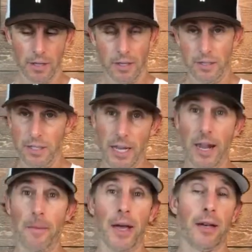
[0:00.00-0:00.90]

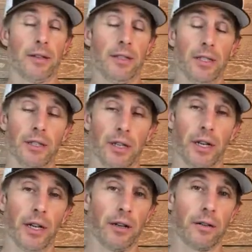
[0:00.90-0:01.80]
Same
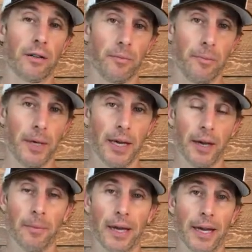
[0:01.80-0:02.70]
6:30
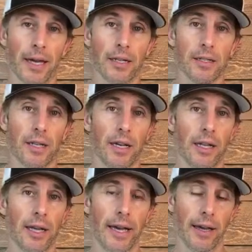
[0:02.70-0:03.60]
p.m. as
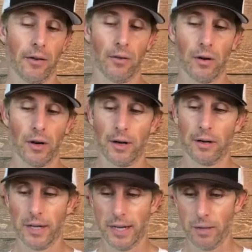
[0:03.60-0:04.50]
LA or
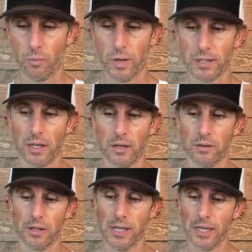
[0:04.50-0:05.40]
any West
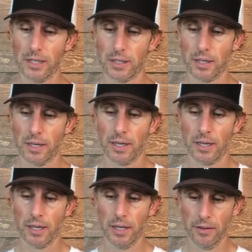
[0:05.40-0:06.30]
Coast cities
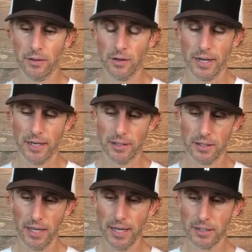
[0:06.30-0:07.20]
in the United
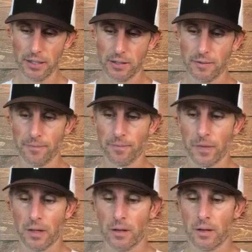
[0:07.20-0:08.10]
States.
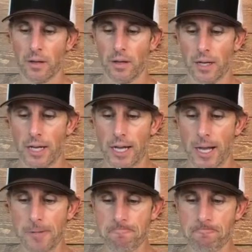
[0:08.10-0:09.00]
Thank